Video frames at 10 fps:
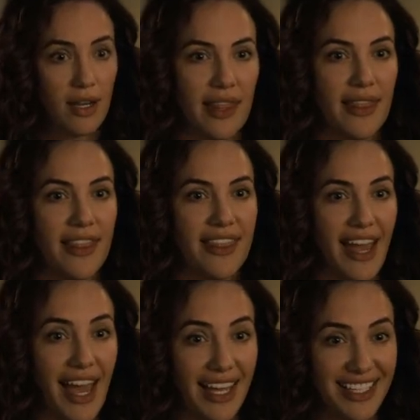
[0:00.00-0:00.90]
And
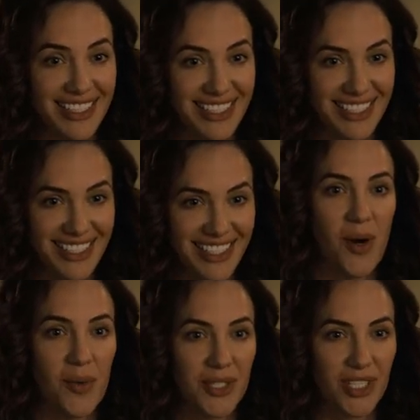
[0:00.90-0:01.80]
that's
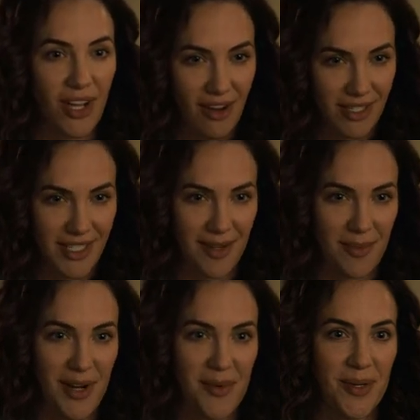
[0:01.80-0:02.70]
what we're talking
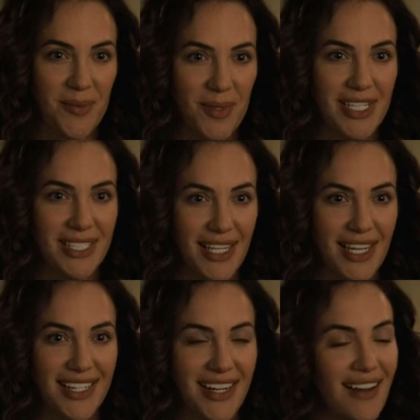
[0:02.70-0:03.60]
about when we
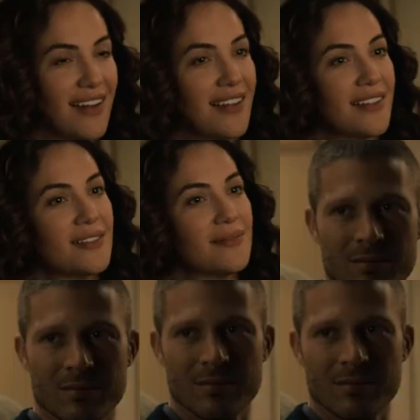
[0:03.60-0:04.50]
say God, the
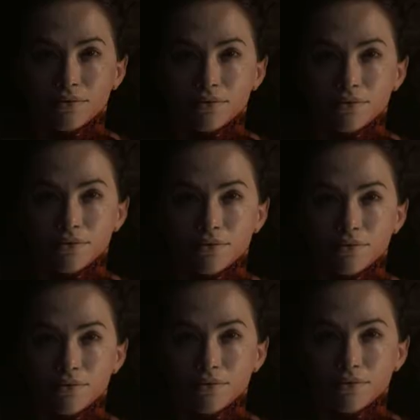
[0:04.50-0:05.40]

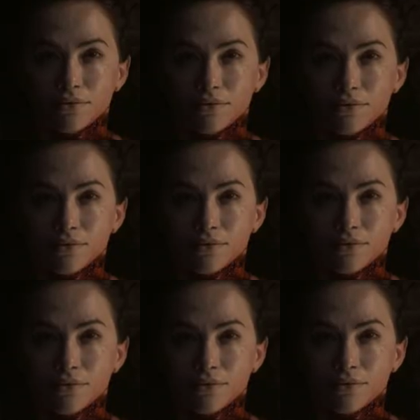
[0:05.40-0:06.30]
cosmos, and its
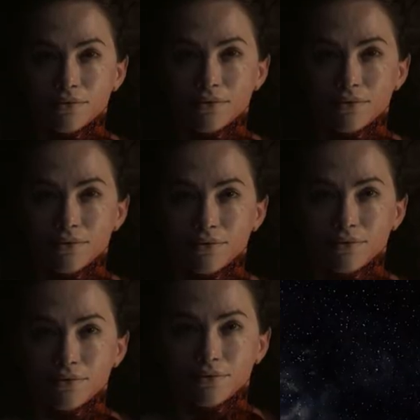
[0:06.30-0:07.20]
infinite dreams.